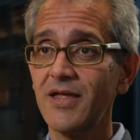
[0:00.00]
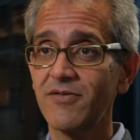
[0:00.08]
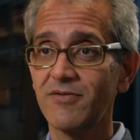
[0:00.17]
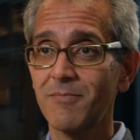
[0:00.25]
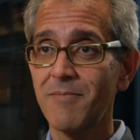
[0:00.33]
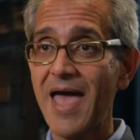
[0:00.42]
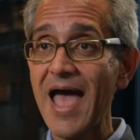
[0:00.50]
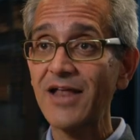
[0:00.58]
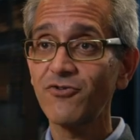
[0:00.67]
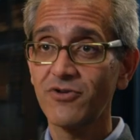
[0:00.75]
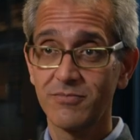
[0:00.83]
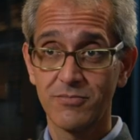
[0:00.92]
is
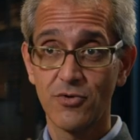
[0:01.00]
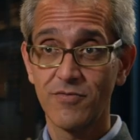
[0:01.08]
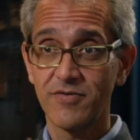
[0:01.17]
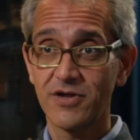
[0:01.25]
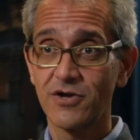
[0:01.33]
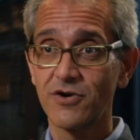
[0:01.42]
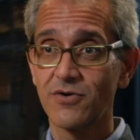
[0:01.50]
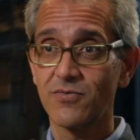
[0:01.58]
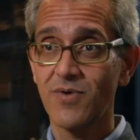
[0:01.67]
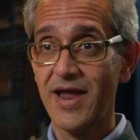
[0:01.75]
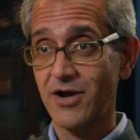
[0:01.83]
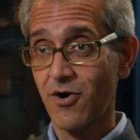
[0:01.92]
imagine moving your
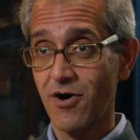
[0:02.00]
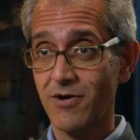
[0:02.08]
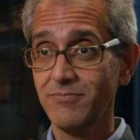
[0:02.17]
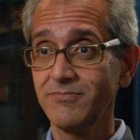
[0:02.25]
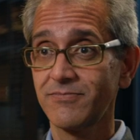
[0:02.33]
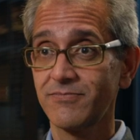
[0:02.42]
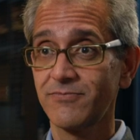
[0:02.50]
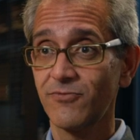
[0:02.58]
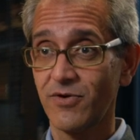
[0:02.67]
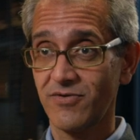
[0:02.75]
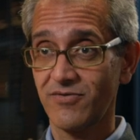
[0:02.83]
right arm, for